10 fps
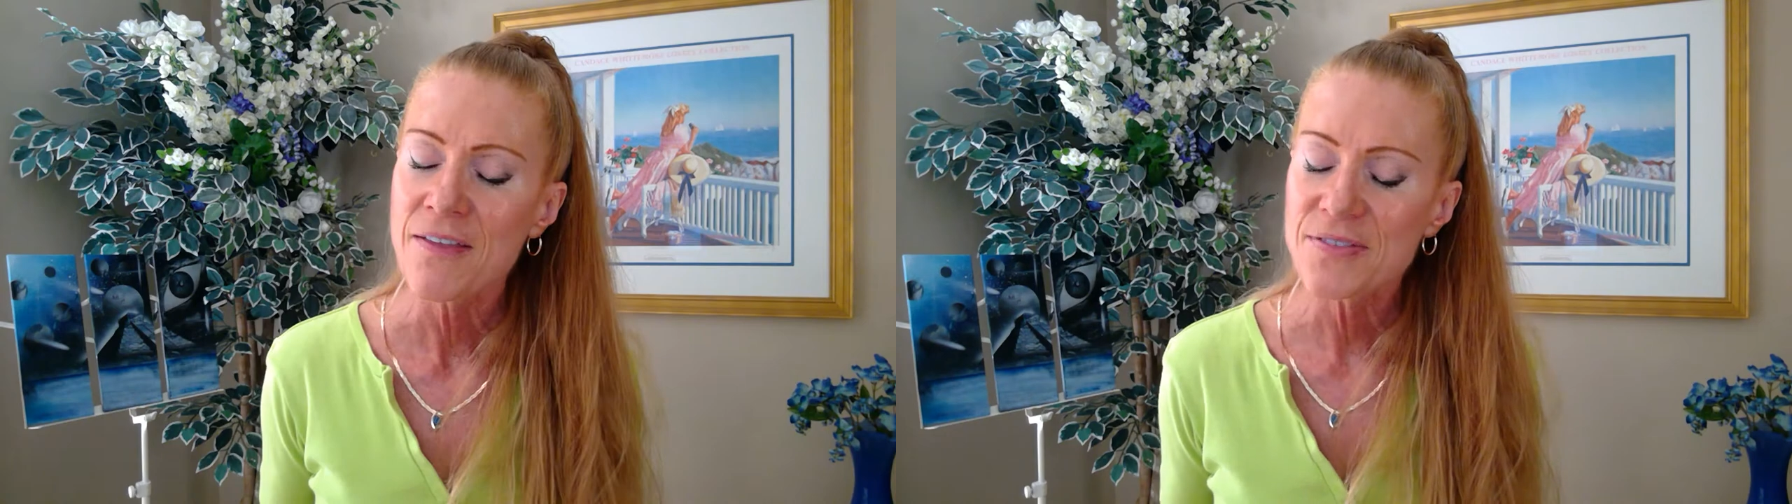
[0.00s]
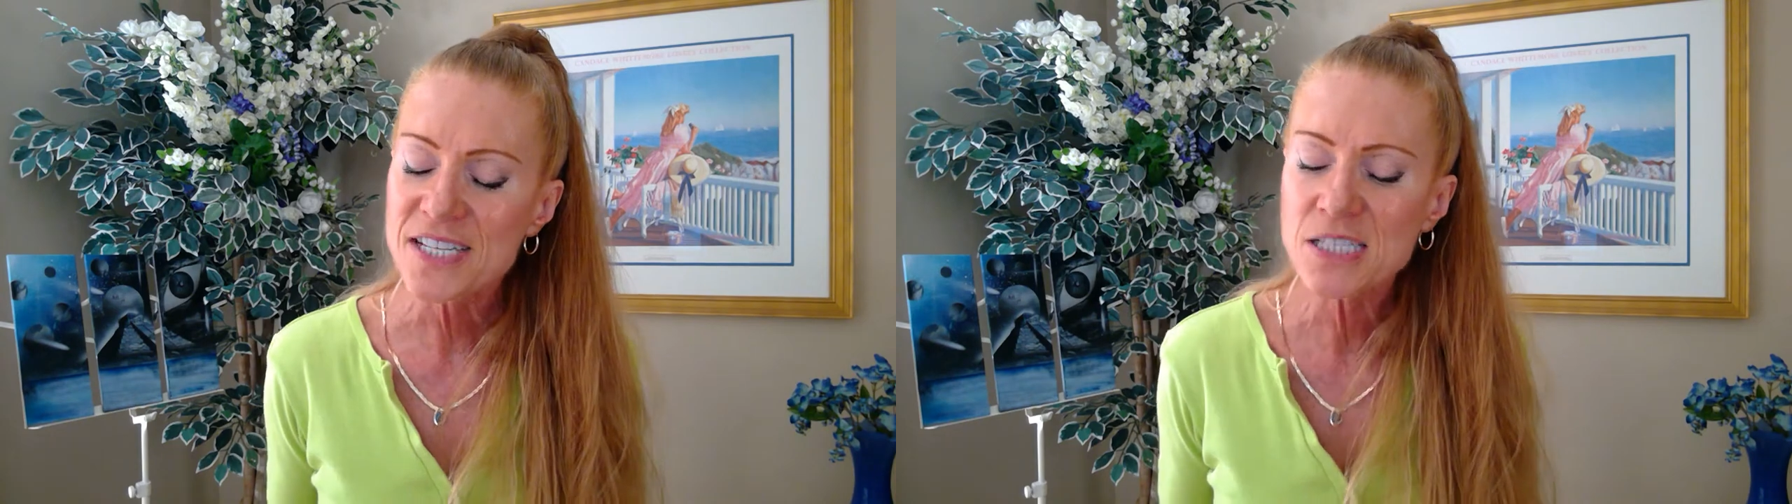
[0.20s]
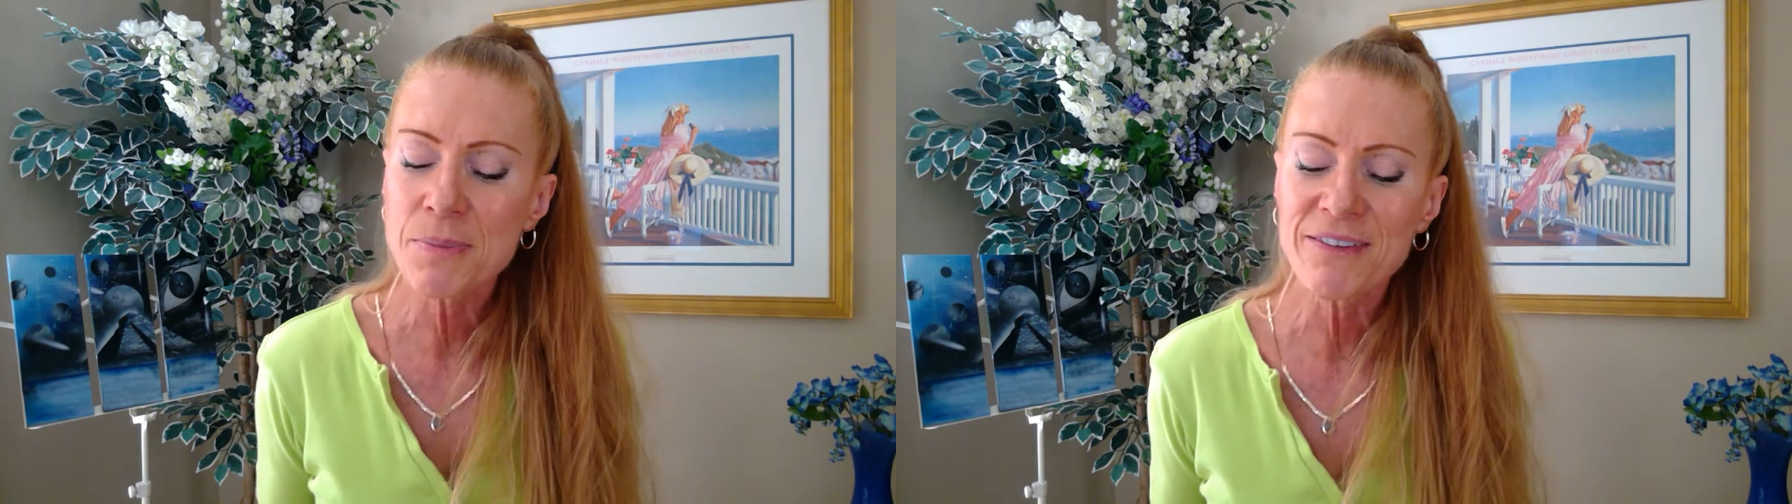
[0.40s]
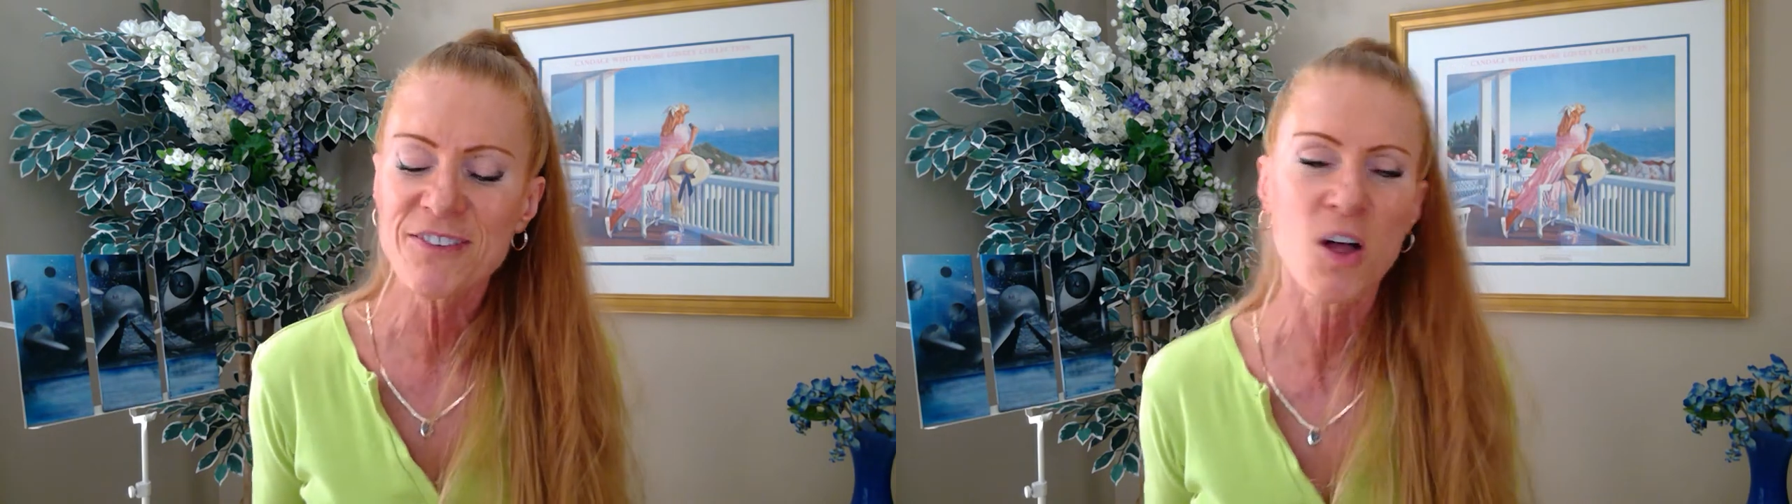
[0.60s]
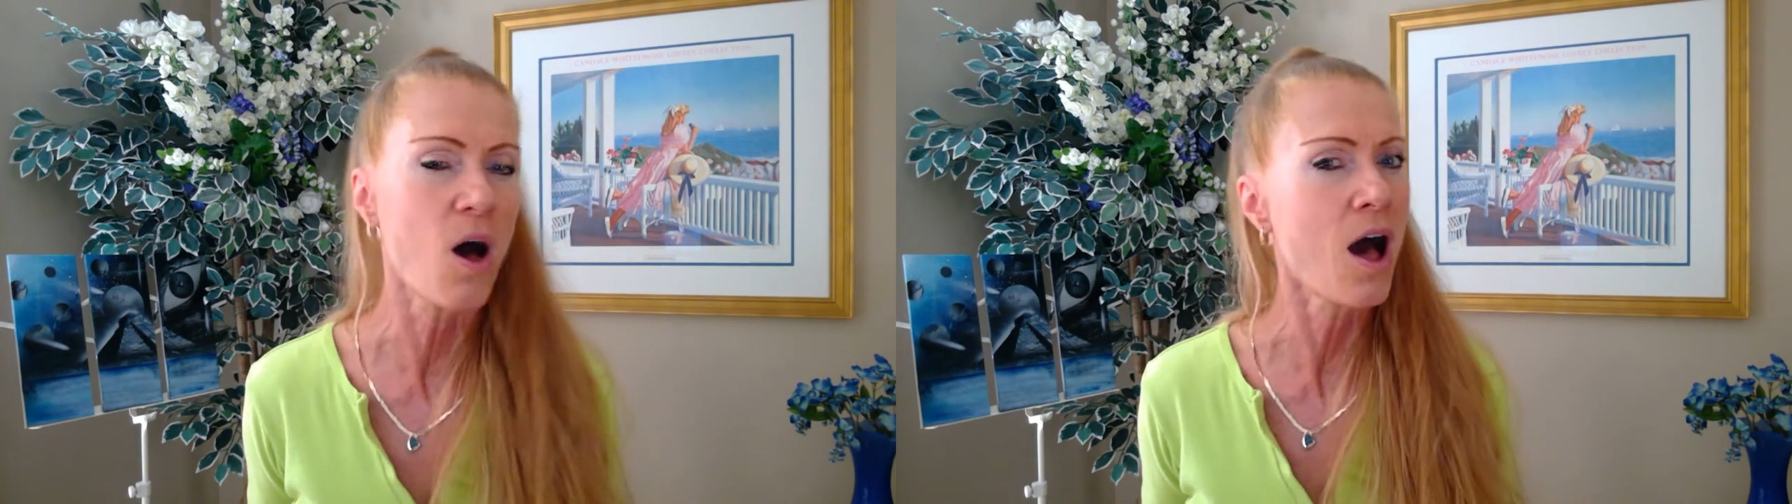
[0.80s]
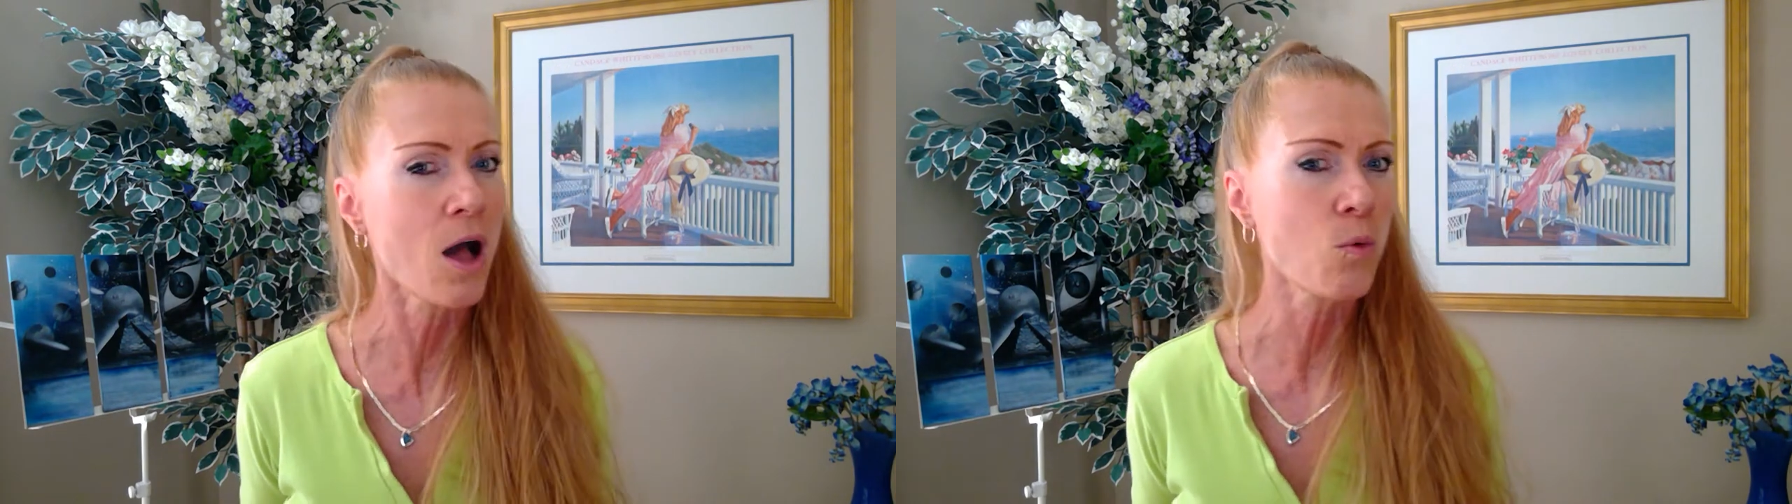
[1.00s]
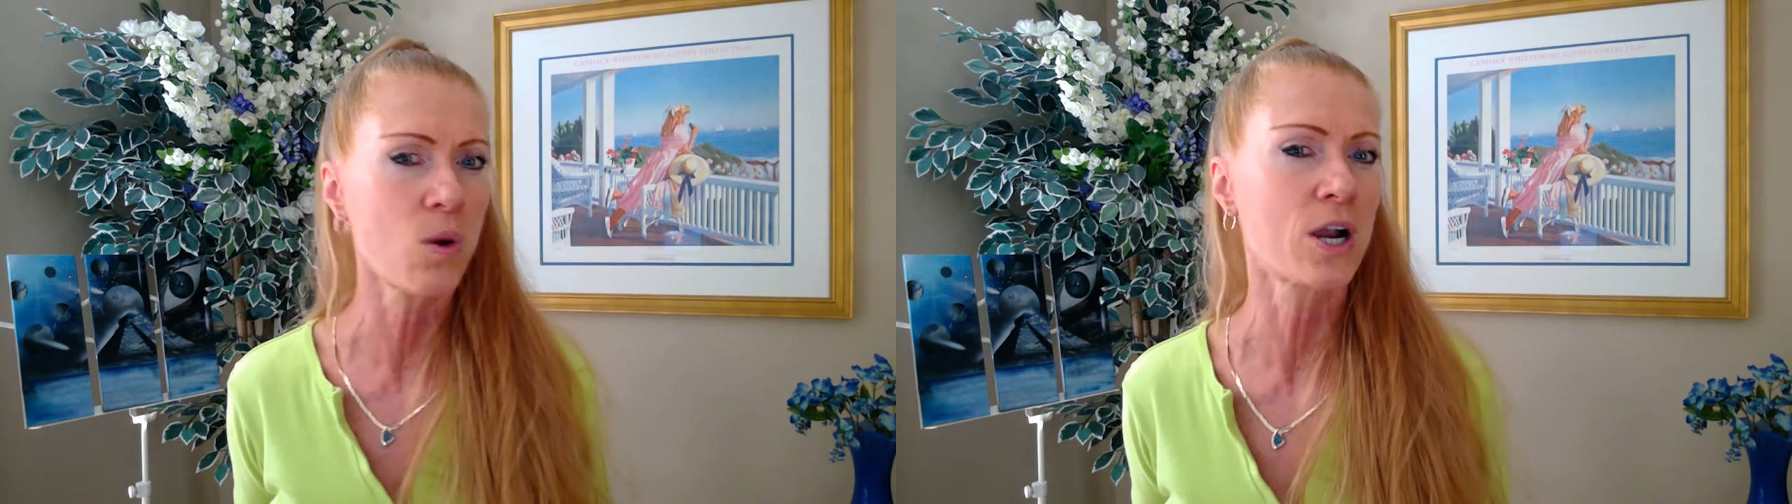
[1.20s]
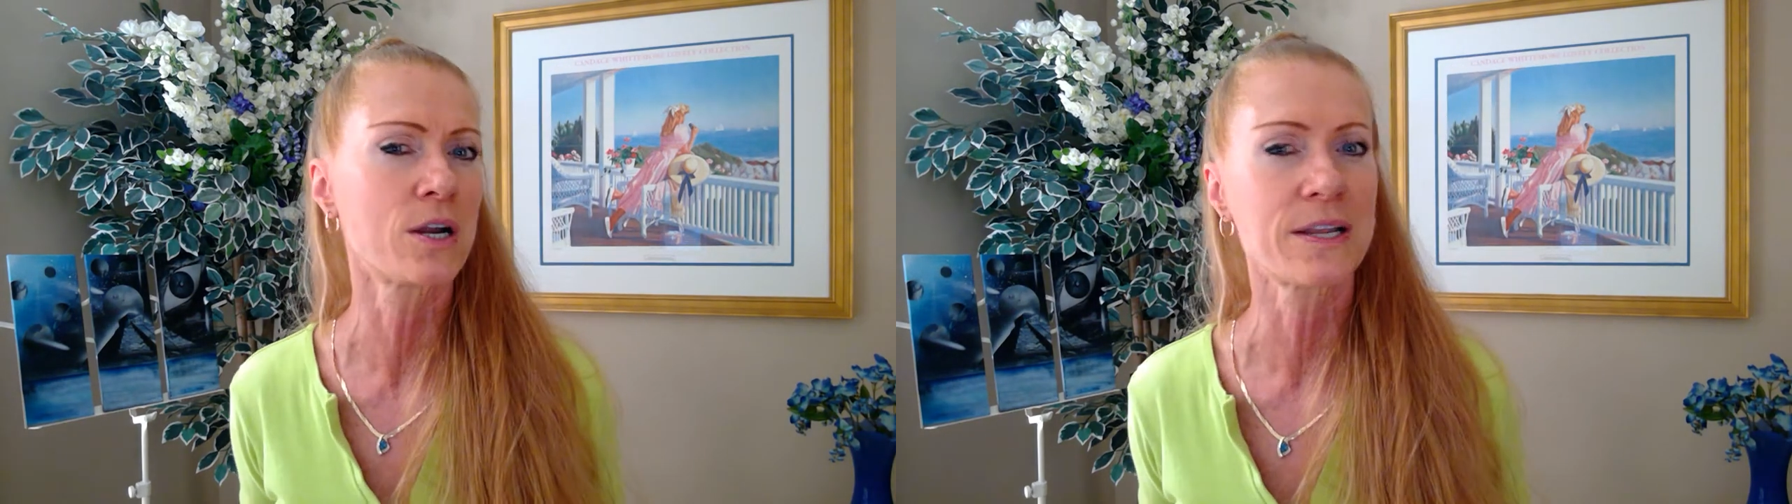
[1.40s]
this may feel
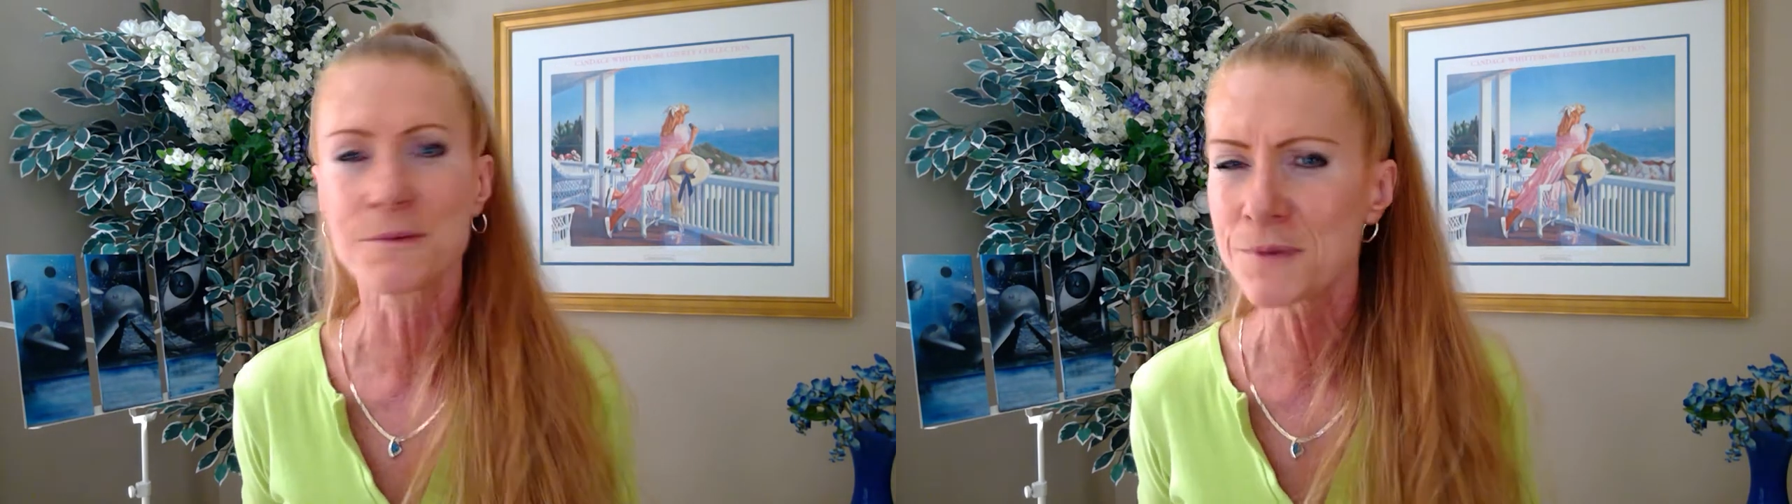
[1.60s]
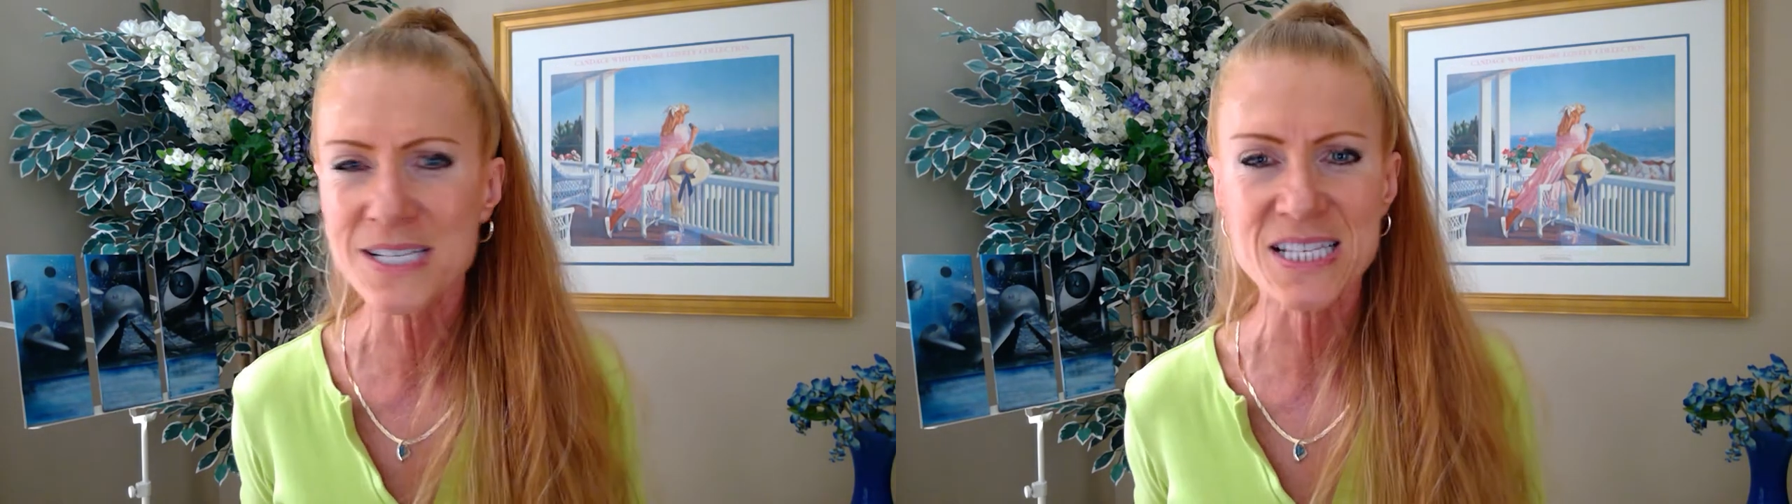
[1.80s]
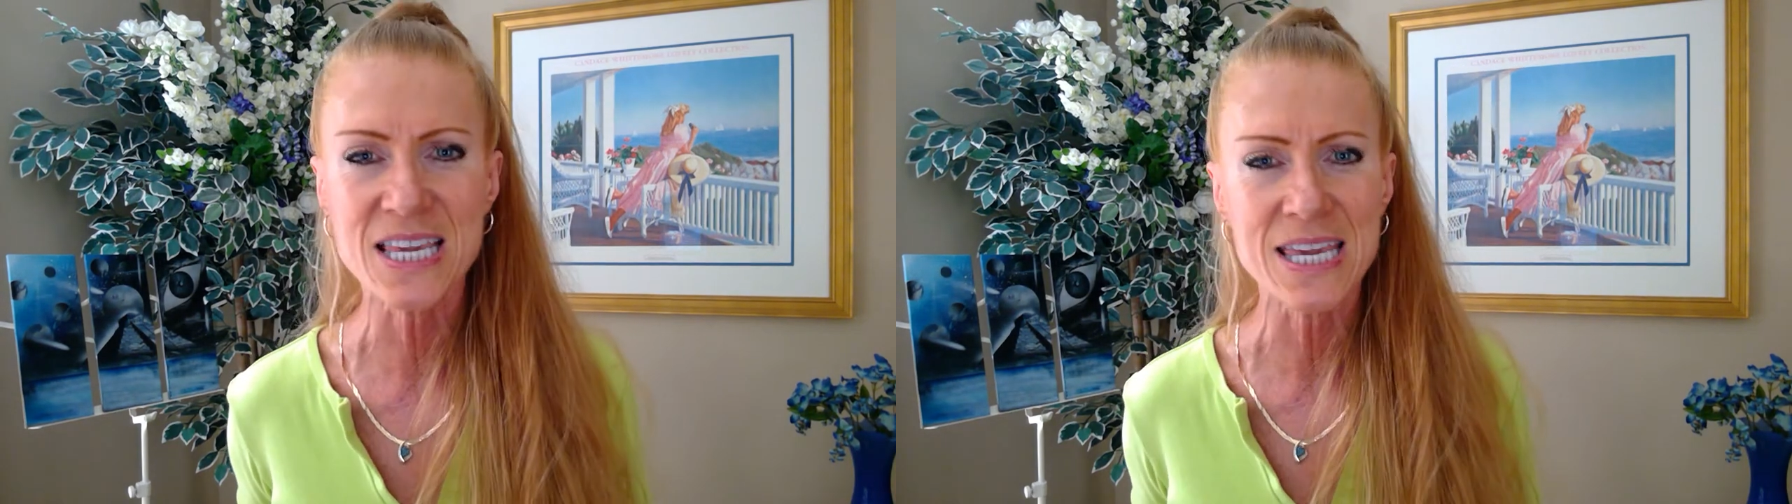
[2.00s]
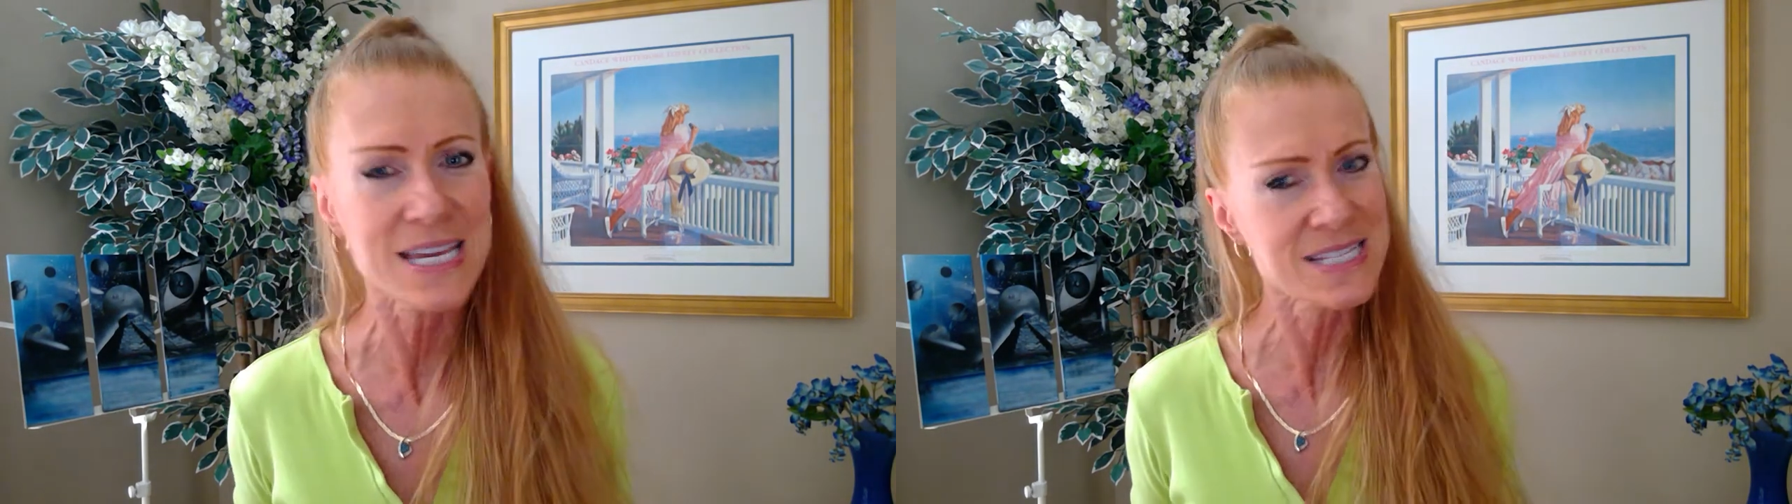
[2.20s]
awkward and risky